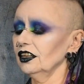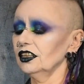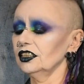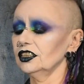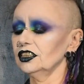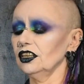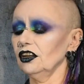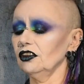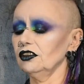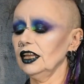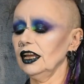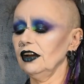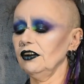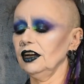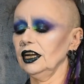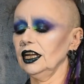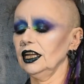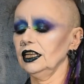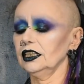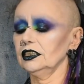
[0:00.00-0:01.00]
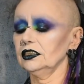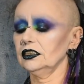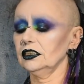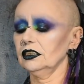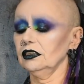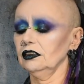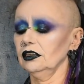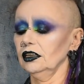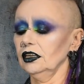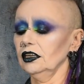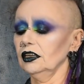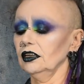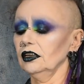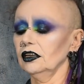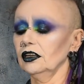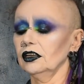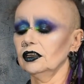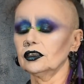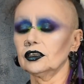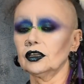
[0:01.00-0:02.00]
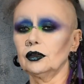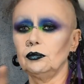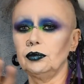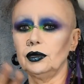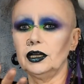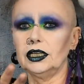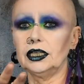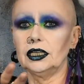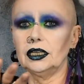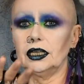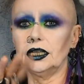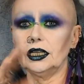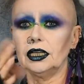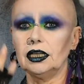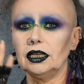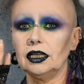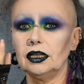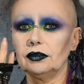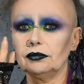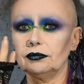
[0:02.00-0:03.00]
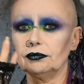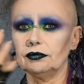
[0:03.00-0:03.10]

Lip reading: So there it is, completely